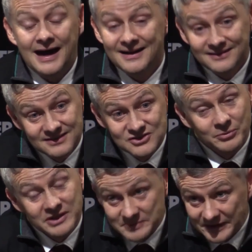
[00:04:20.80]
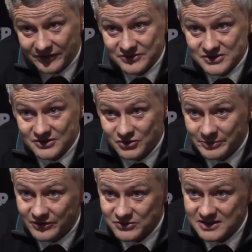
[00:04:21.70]
and some experience
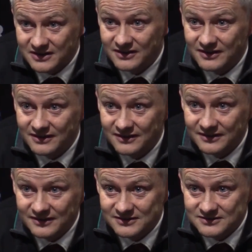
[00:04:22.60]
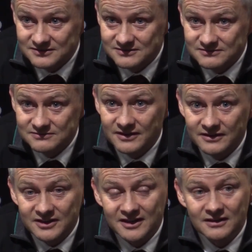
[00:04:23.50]
to be considered
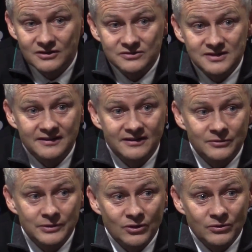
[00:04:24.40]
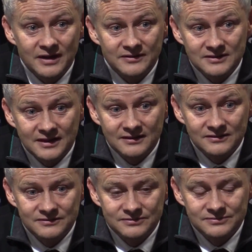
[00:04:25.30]
a title contender. We know that,
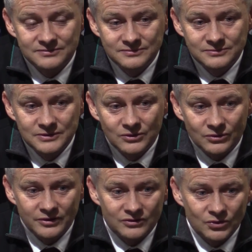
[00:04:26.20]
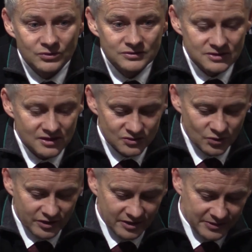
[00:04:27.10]
and we're not going to start
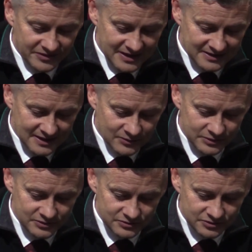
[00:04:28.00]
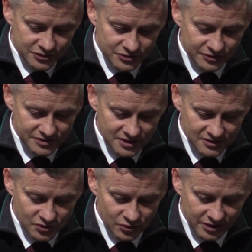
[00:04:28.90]
talking about that now. We're just going to
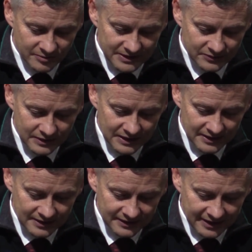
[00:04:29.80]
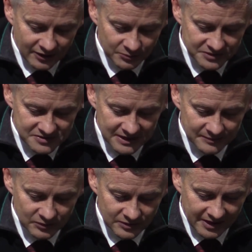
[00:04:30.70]
start talking about getting up the
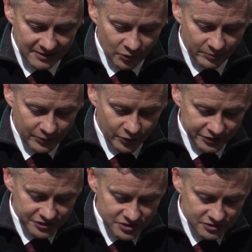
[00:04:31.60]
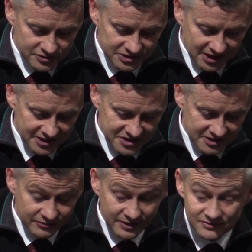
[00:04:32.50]
table, getting more points,
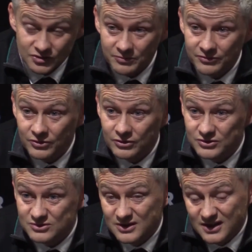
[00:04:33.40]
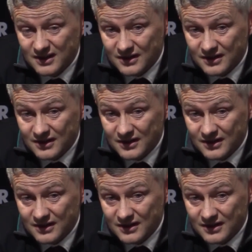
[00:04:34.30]
challenging for that top four, because